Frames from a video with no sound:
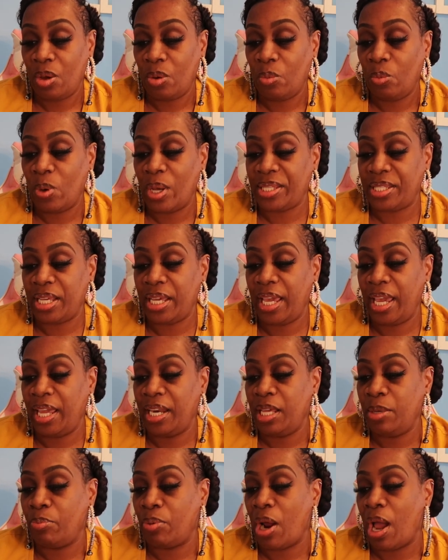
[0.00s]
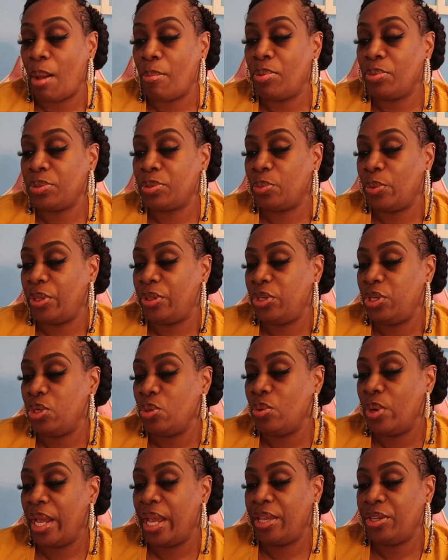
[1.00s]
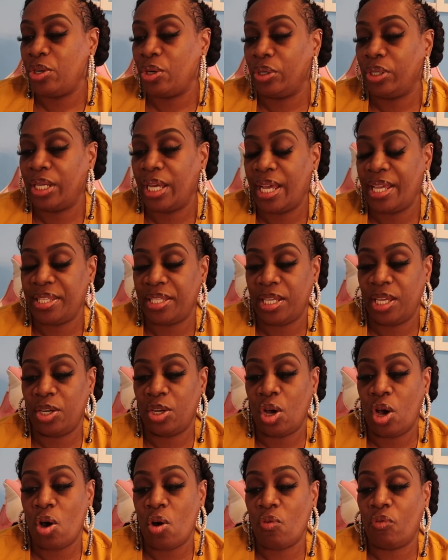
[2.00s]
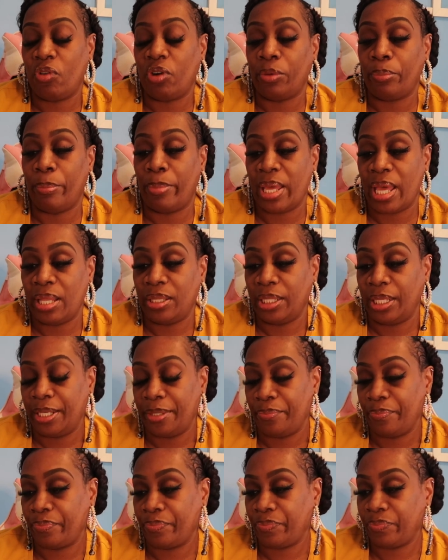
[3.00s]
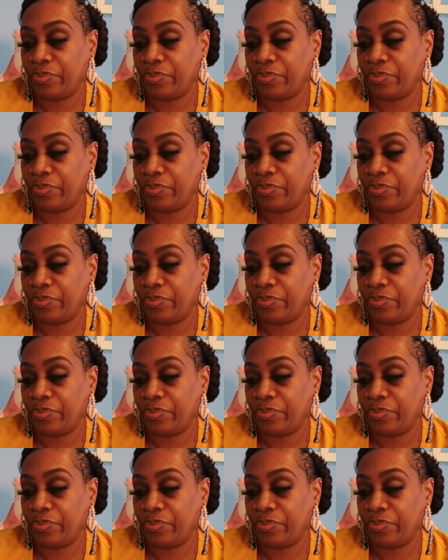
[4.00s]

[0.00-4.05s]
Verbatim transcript: Was it any problems with you and your cousin over Bella?